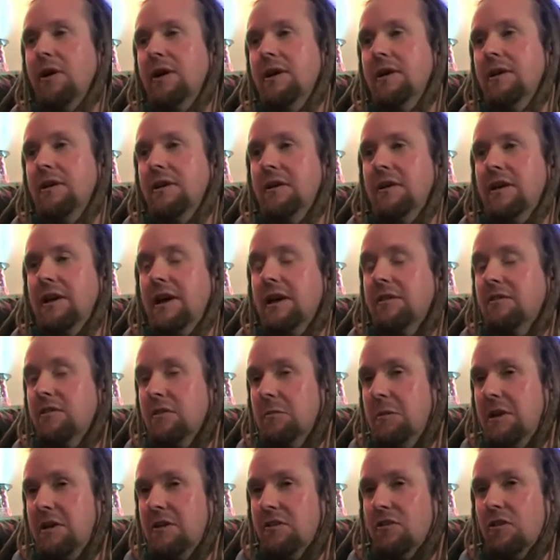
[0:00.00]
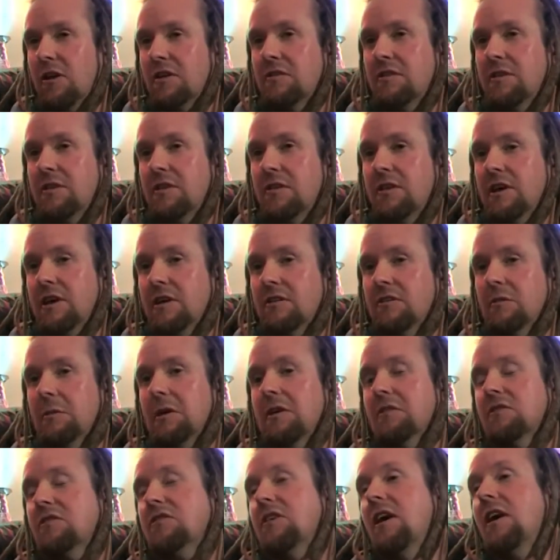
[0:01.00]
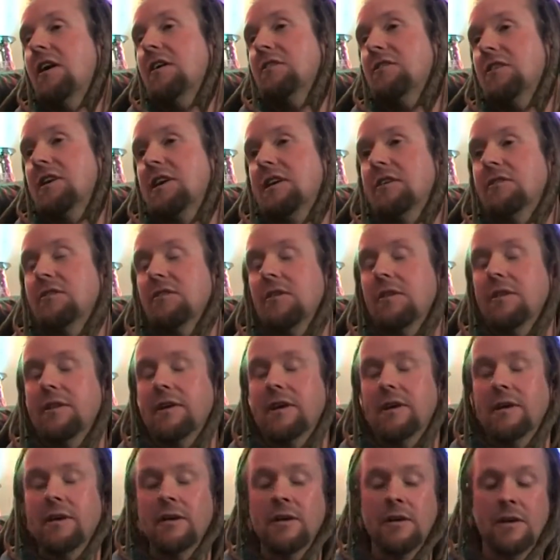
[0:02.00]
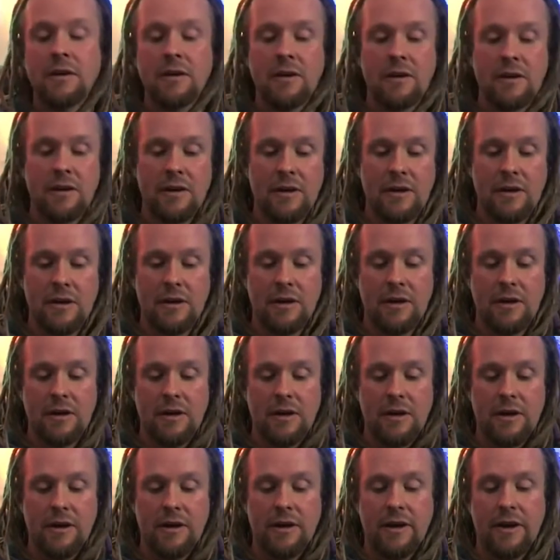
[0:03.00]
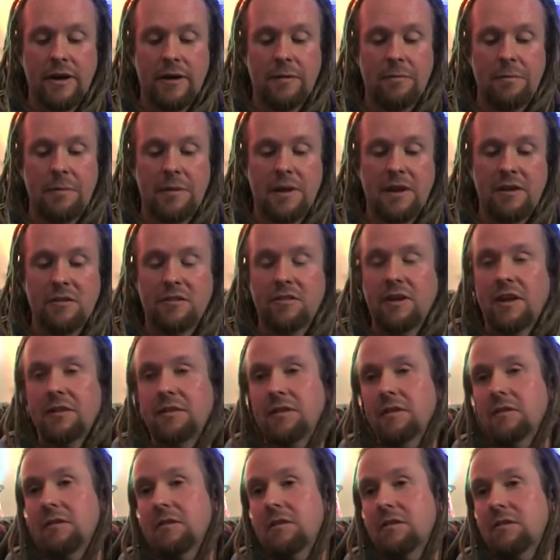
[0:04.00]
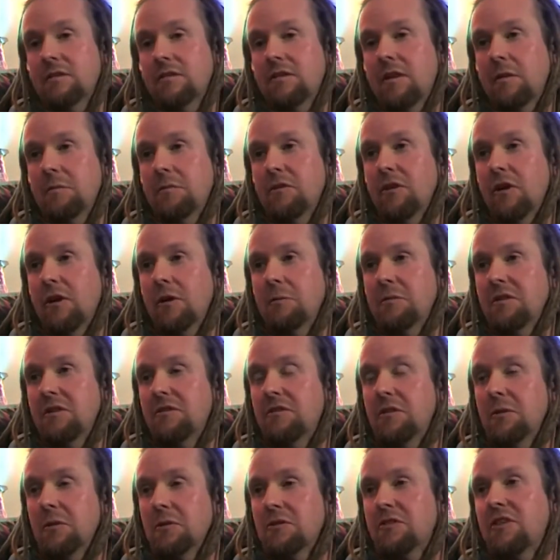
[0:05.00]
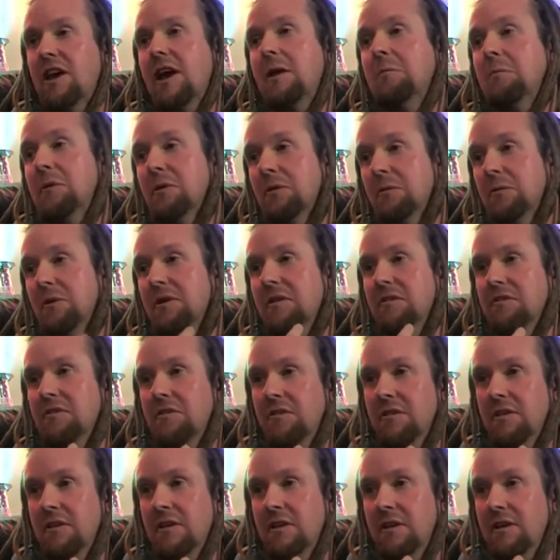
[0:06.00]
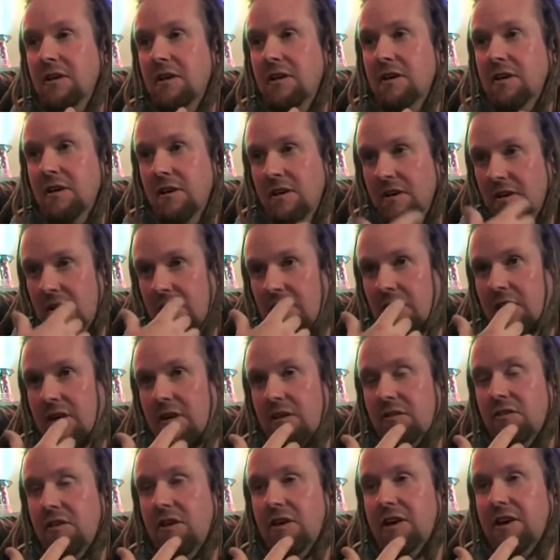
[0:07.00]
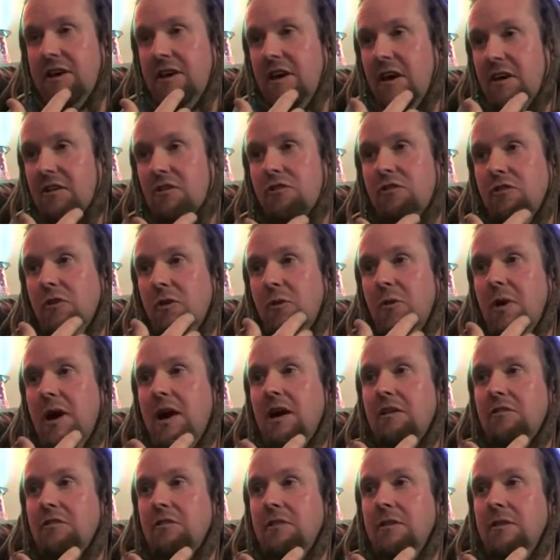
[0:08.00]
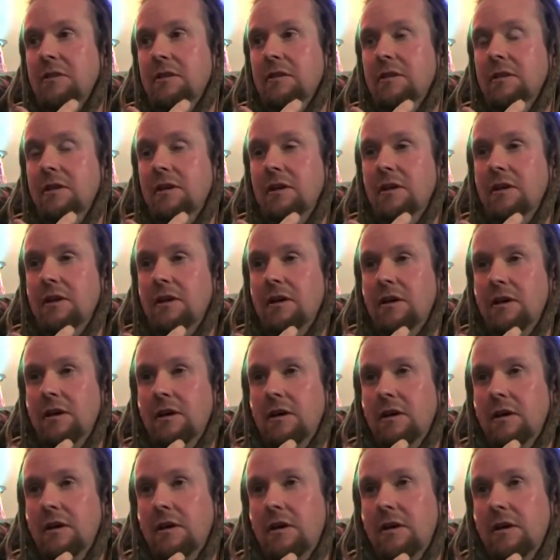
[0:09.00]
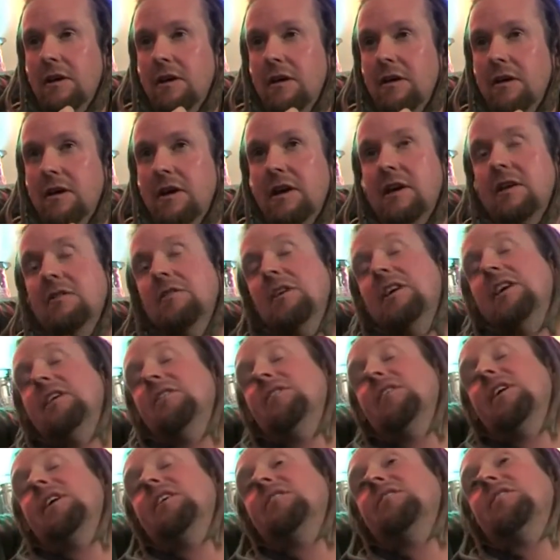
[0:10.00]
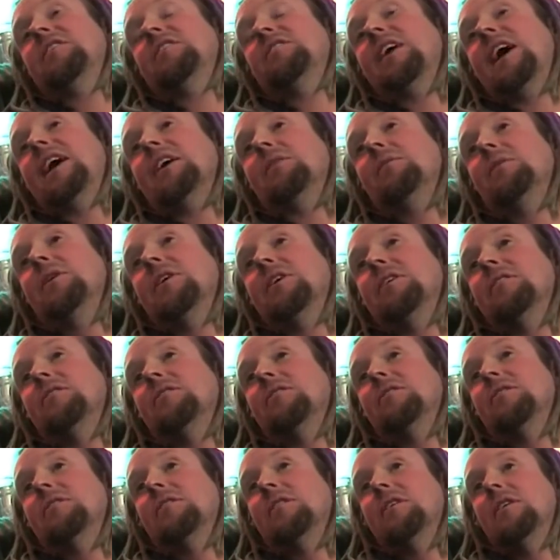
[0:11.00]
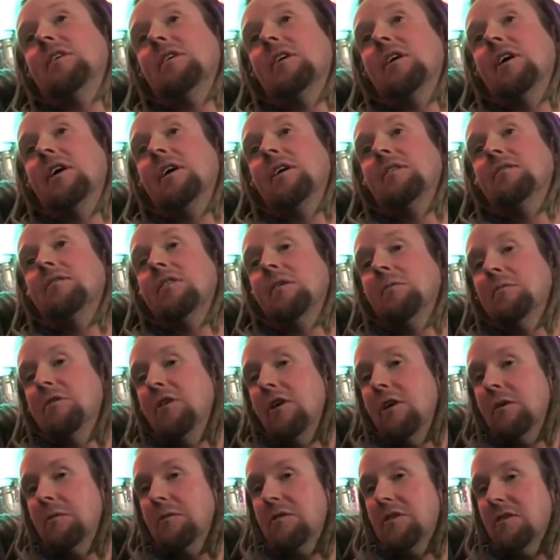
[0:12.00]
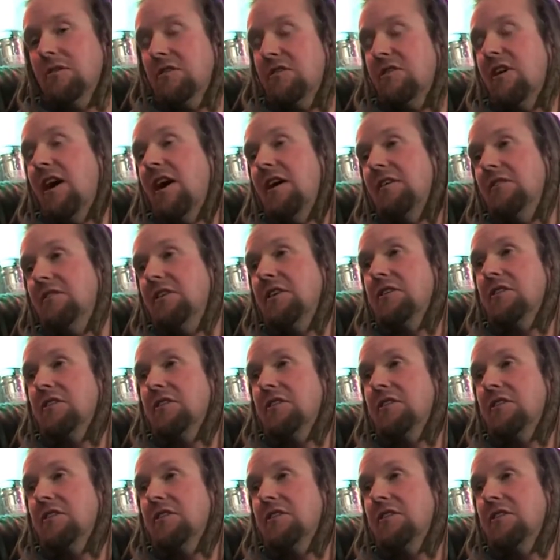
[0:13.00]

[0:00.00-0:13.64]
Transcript: Boylan. He had some interesting things about star seeds on there. Right. And uh, he said that sometimes if you're tampered with, as like a youngster or whatever, and his, his exact words, uh, sometimes the star